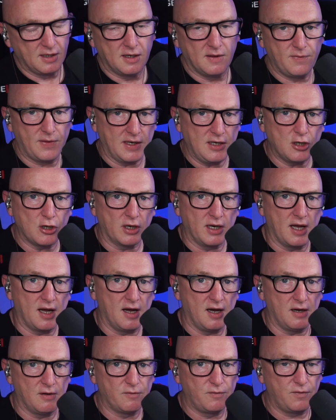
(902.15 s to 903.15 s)
Then you're going to
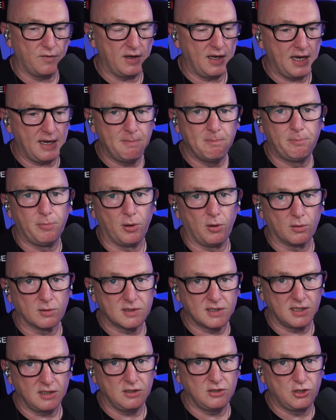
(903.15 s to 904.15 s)
have
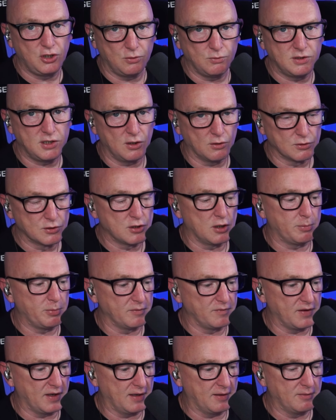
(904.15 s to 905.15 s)
import duty on top of
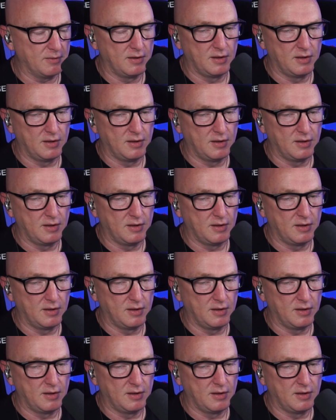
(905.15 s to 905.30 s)
that,